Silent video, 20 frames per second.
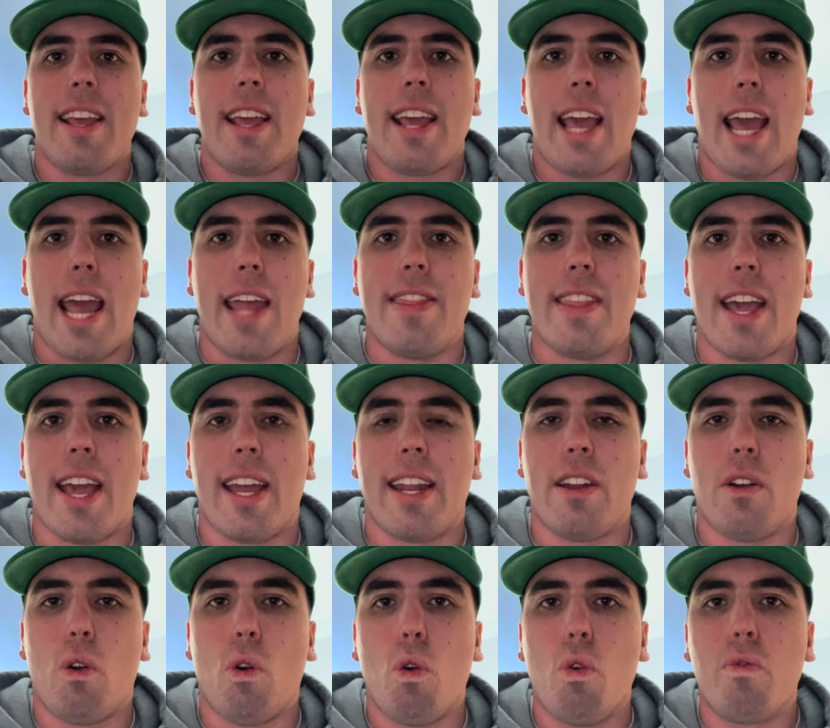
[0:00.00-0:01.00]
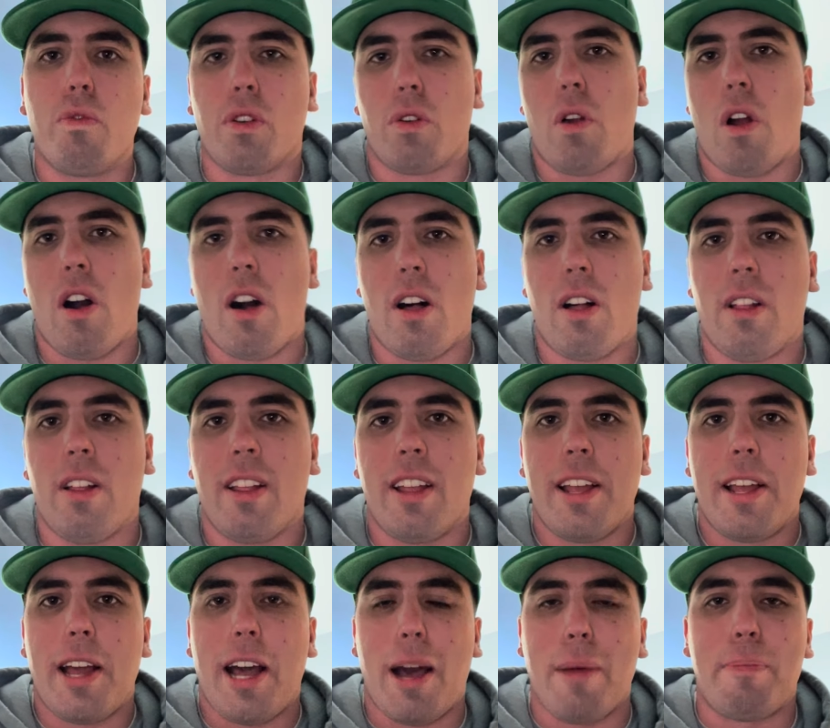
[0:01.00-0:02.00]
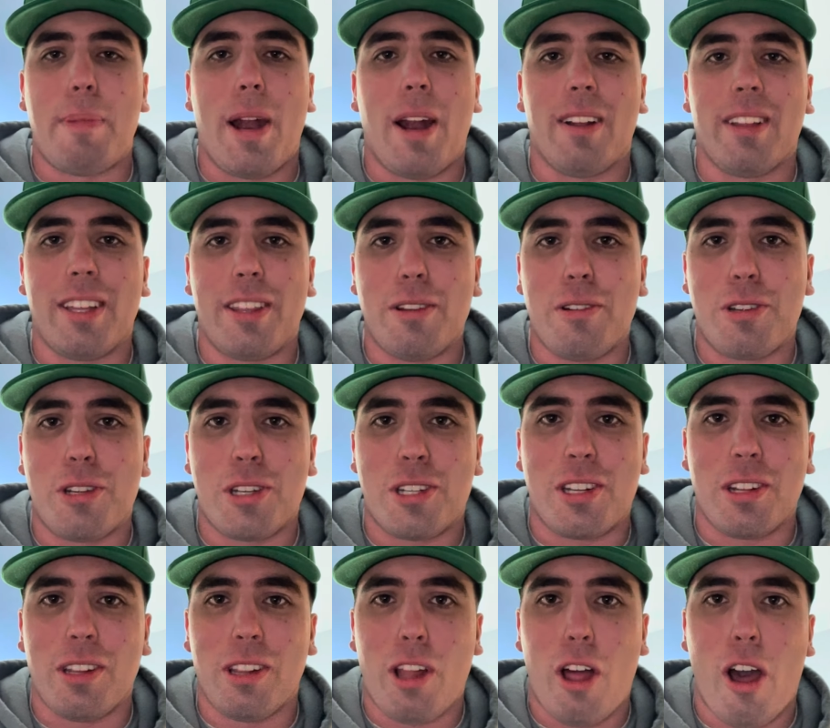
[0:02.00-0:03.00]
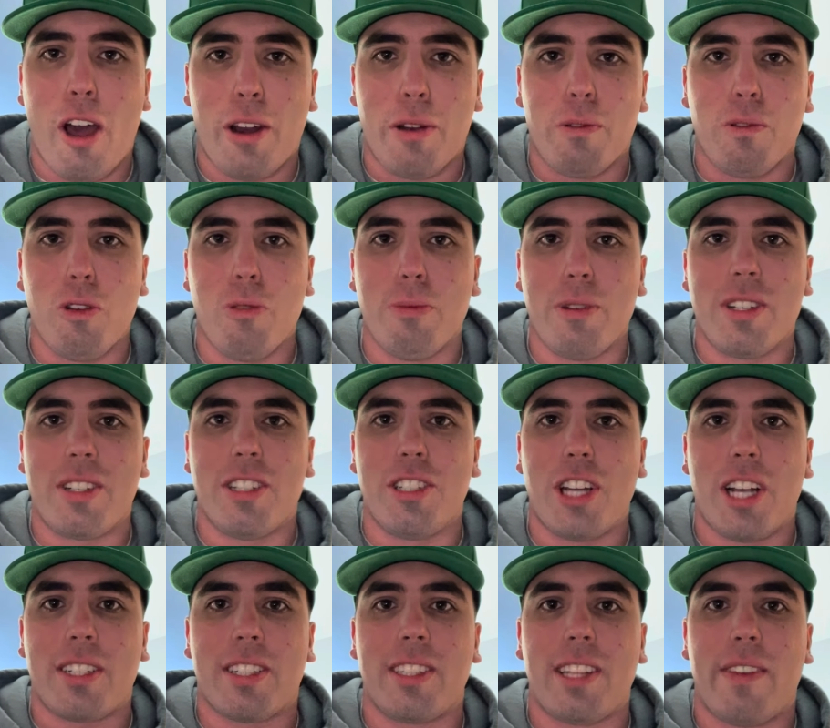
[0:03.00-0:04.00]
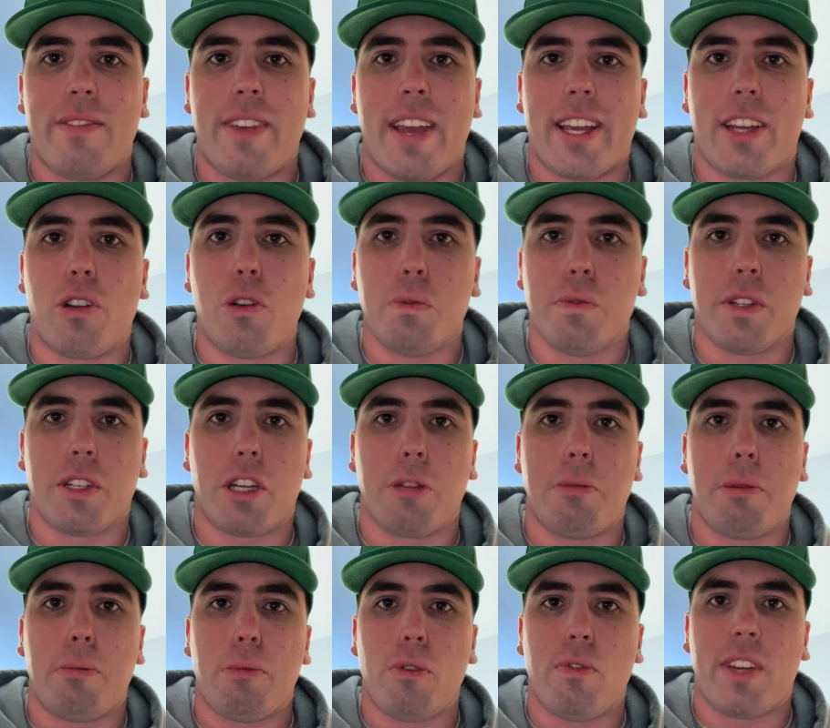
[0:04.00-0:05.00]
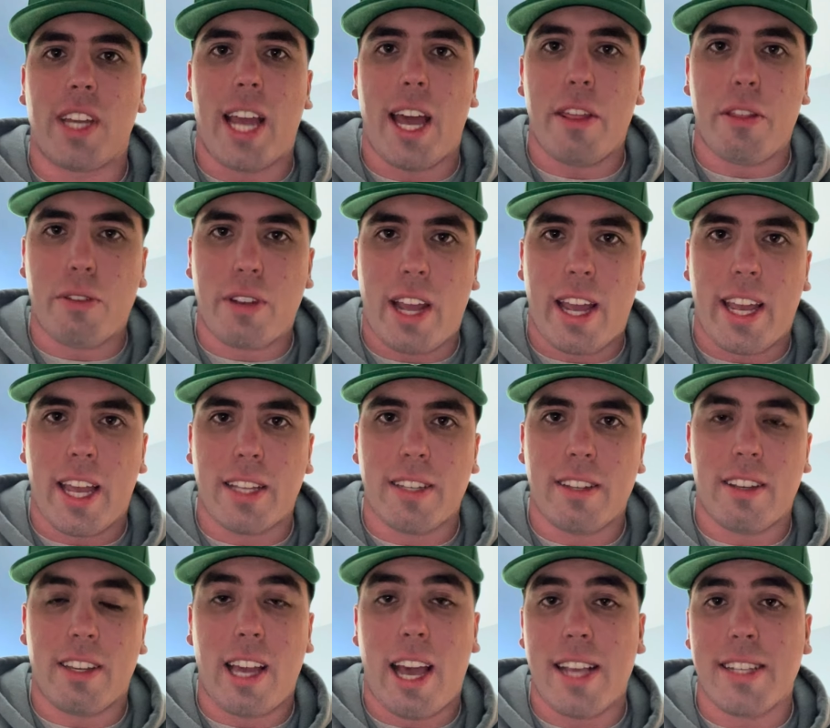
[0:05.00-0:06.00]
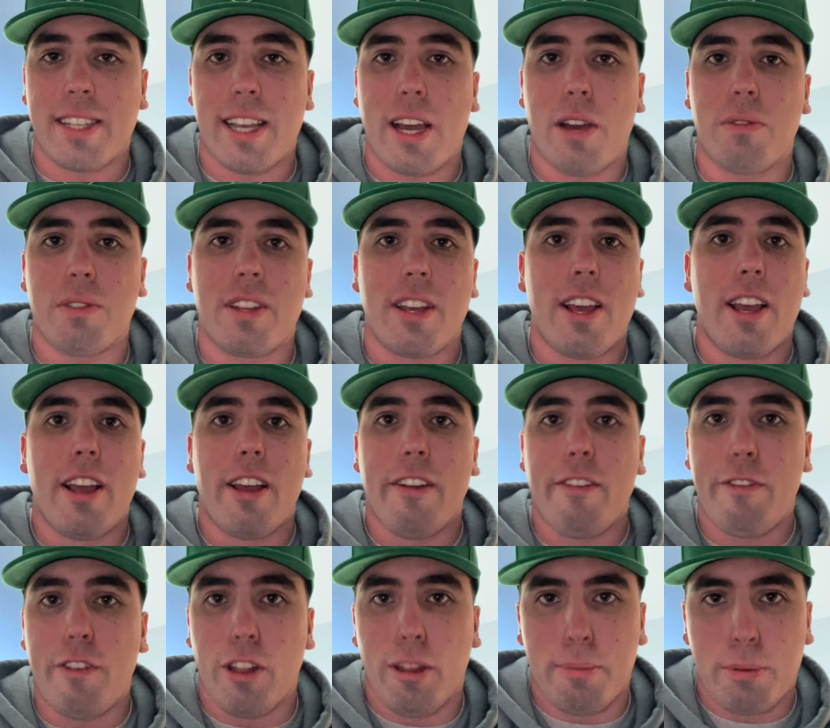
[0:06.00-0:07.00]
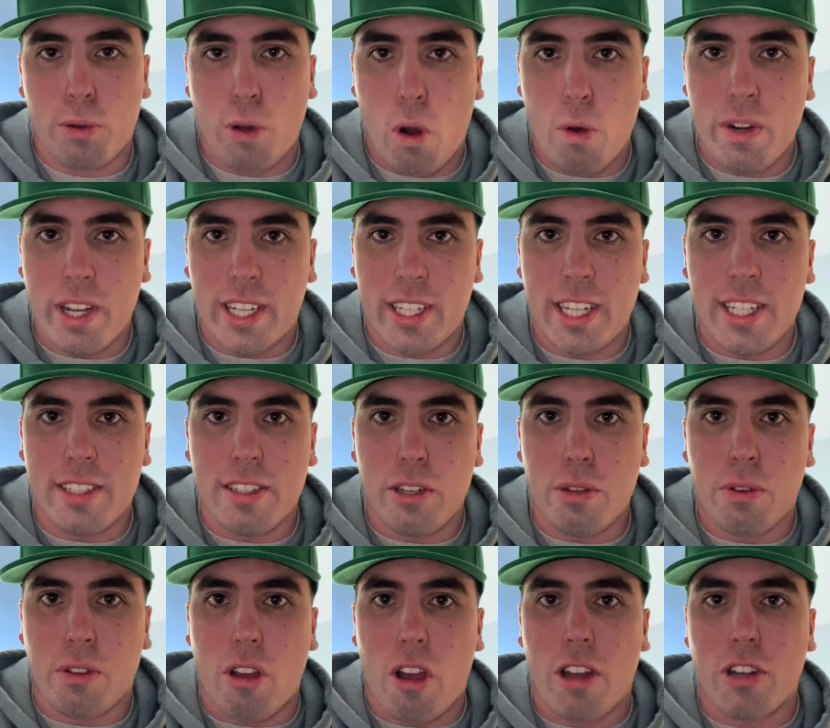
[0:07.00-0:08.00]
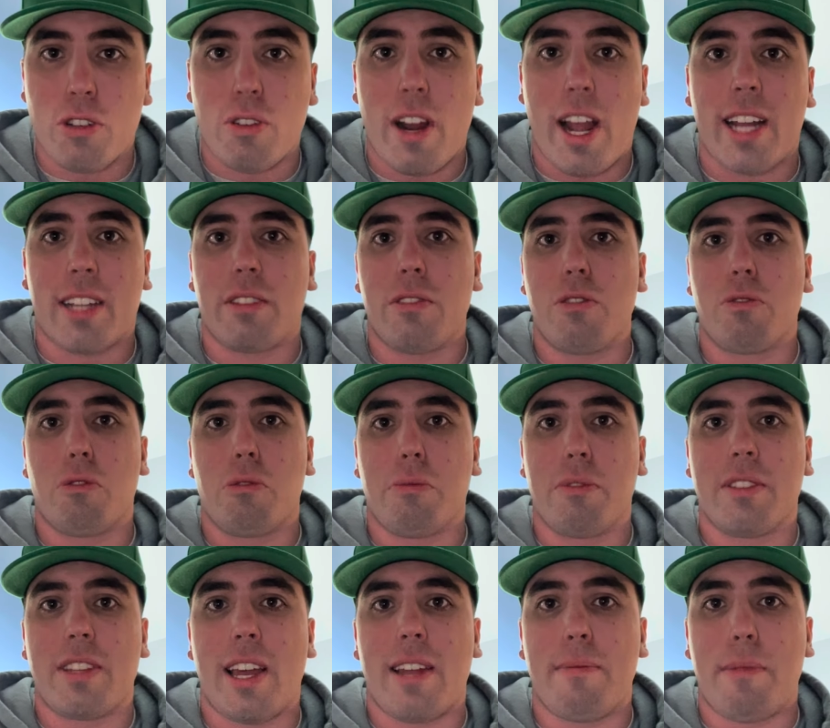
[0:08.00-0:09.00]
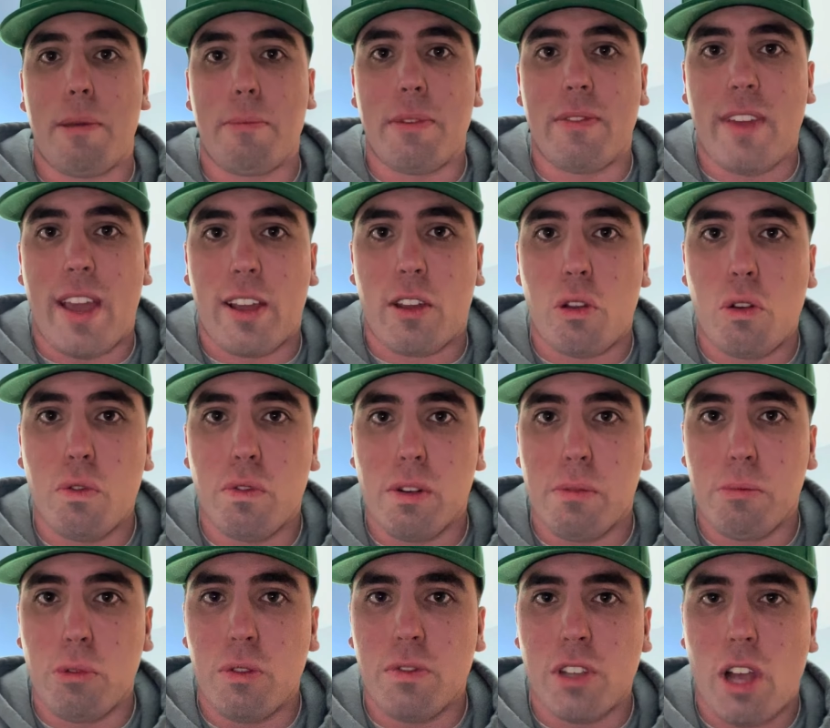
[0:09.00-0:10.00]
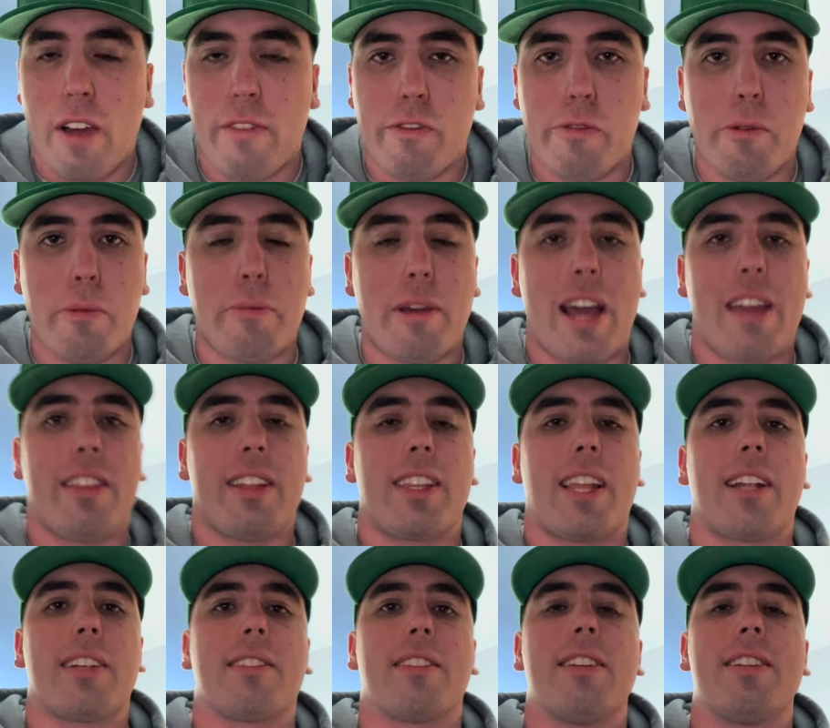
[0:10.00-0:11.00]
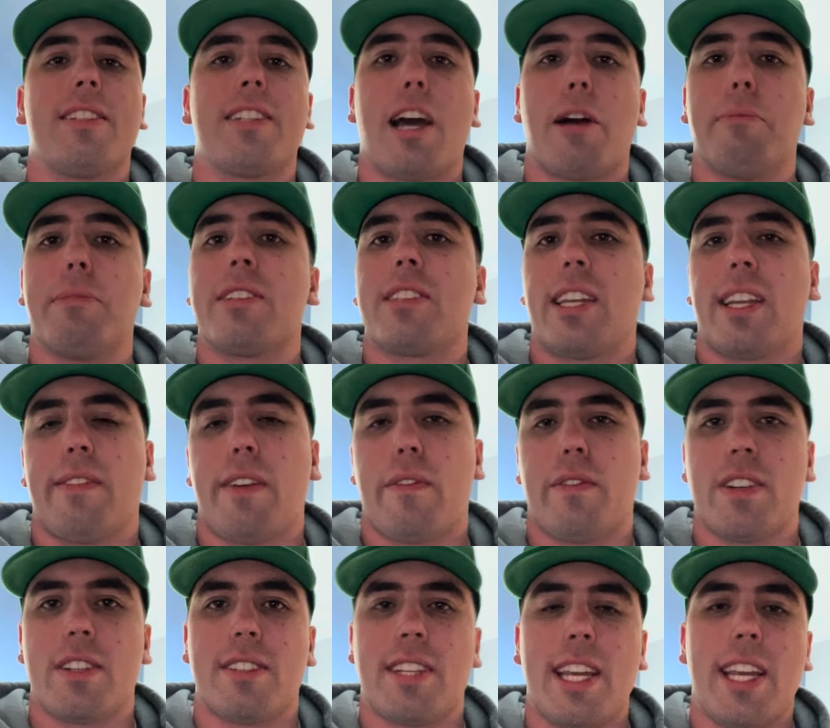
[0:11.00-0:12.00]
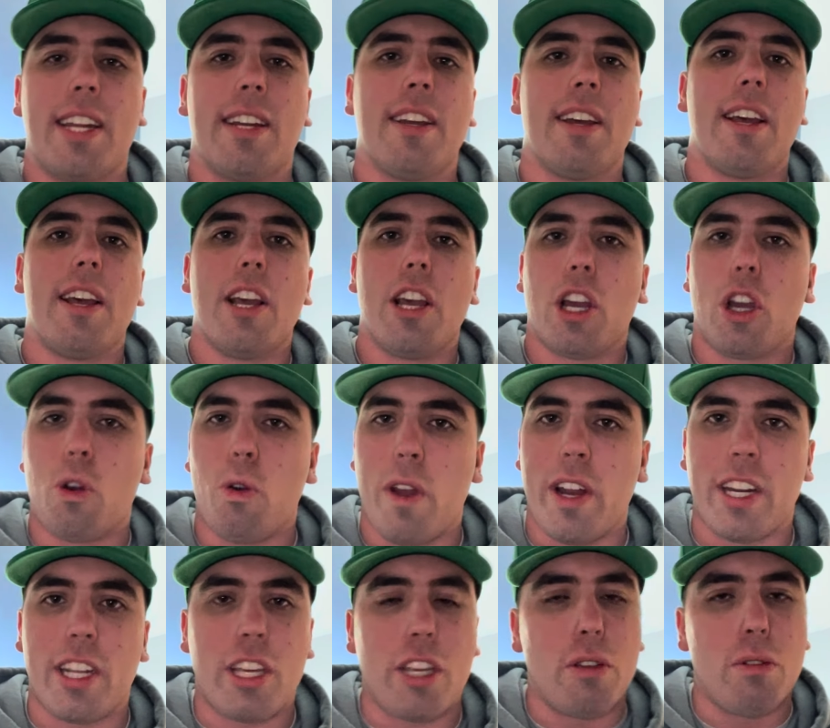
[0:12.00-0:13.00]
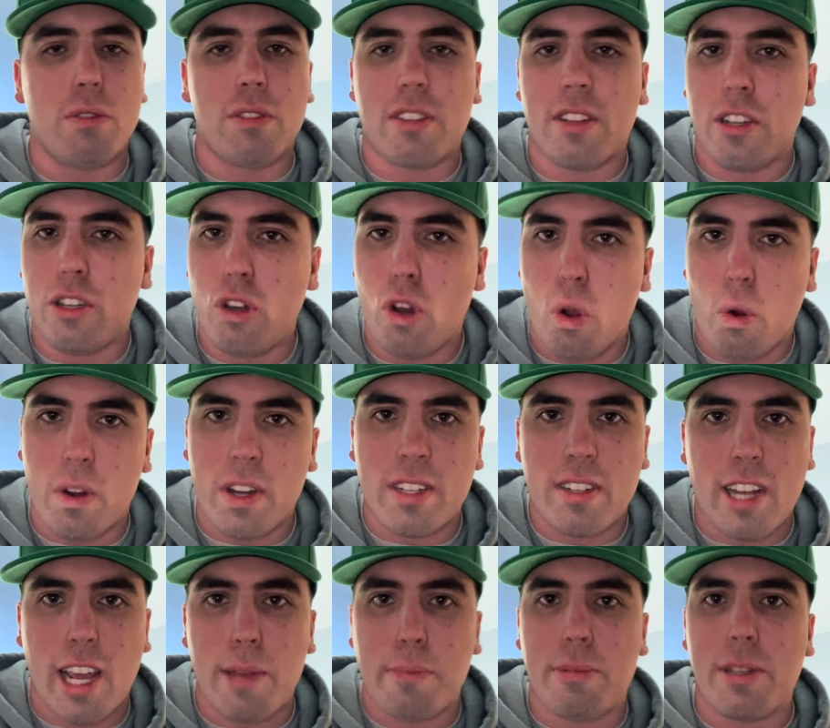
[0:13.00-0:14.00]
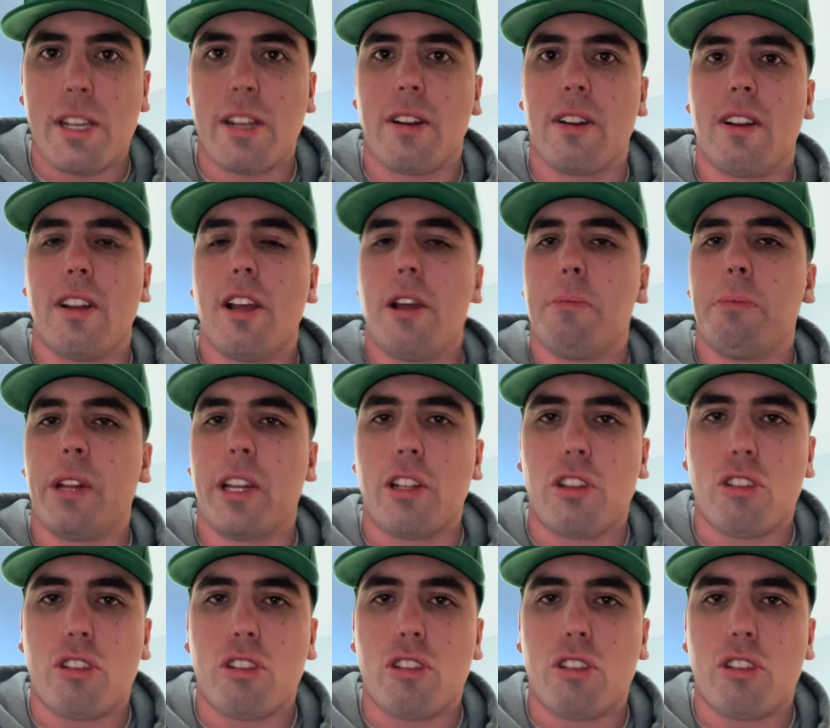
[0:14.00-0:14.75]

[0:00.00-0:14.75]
And then overall, Apparently, there's just a lot of rumors suggesting that Vancouver could be moving other guy, guys out. Filip Hronek needs a new contract. There's rumors that maybe Vancouver moved on from him. I think that's the dumbest thing I've ever seen. Quinn Hughes, Norris-type year, played